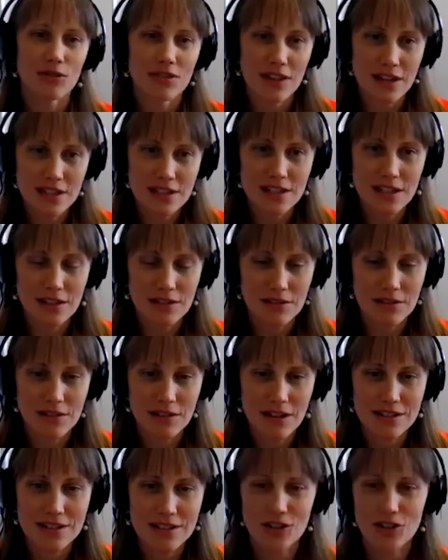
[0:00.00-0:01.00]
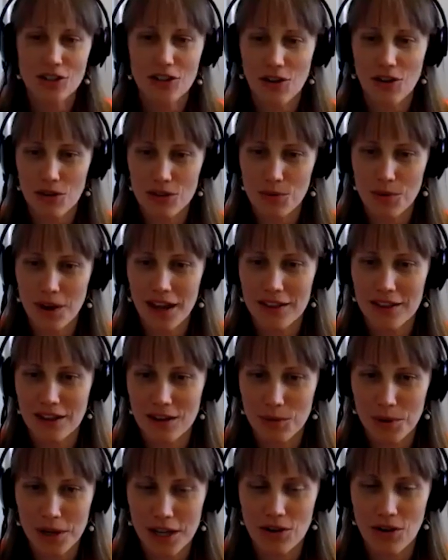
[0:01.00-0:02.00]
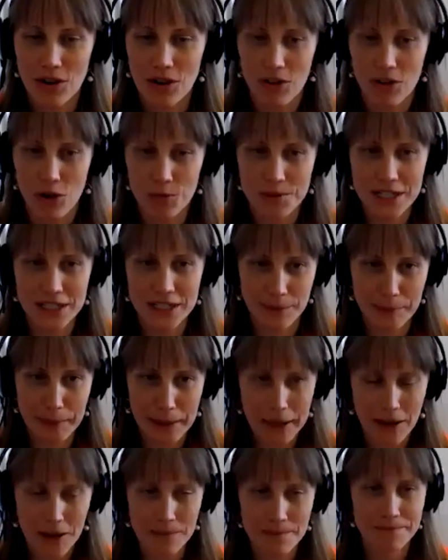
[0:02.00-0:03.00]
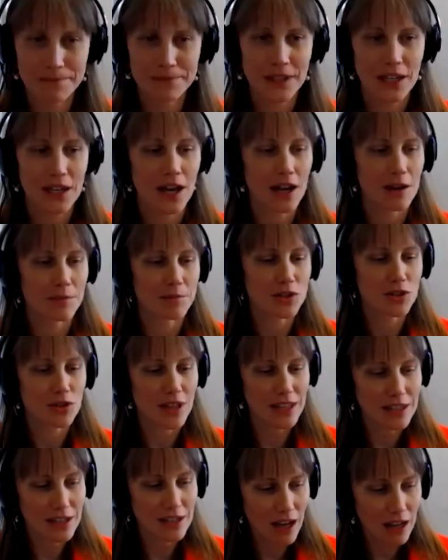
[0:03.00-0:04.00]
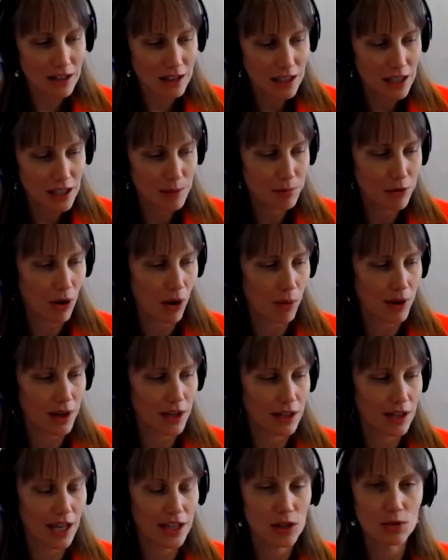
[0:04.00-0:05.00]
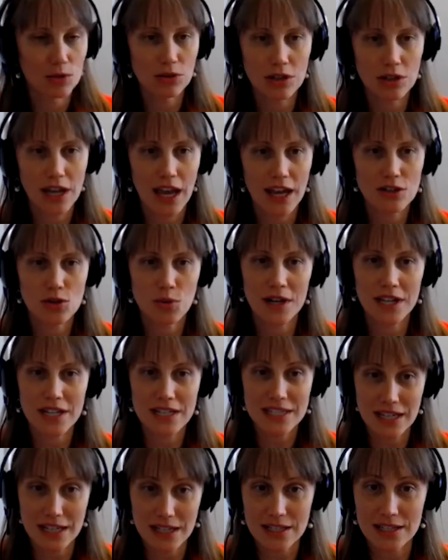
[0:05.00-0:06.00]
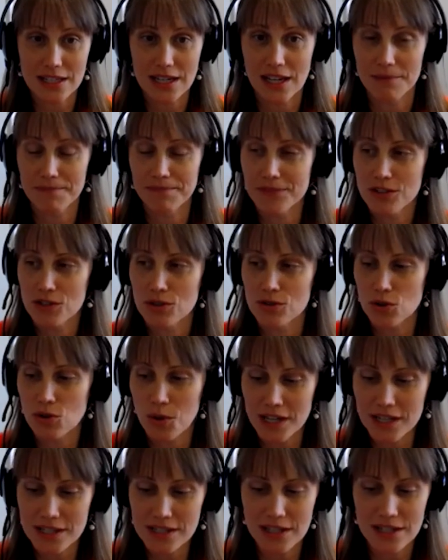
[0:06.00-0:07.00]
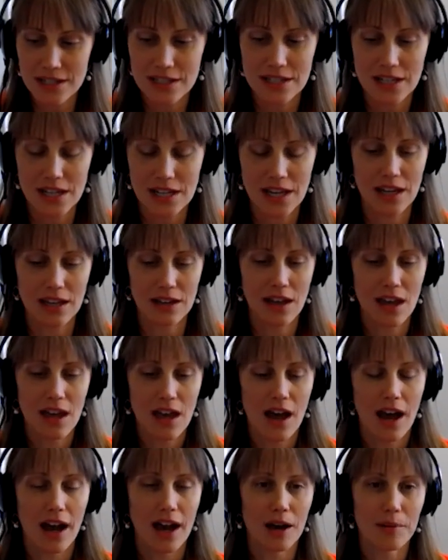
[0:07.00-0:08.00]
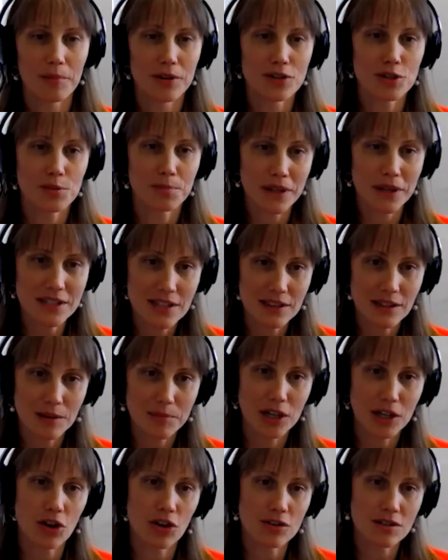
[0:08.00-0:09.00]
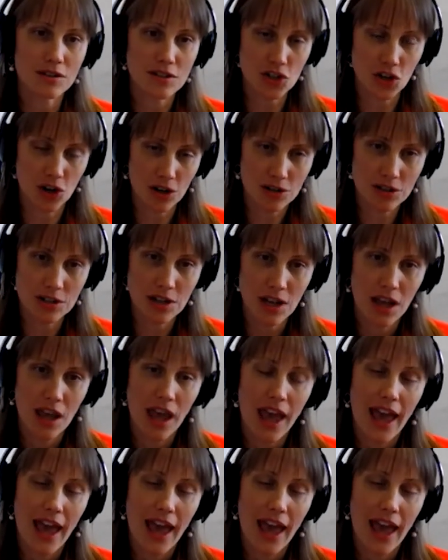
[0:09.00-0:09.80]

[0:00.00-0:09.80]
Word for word: Things didn't necessarily go the way I think we had all hoped in Libya. So then you kind of keep going and you look at 2016. So in 2016, there's a place in Libya called Sirte.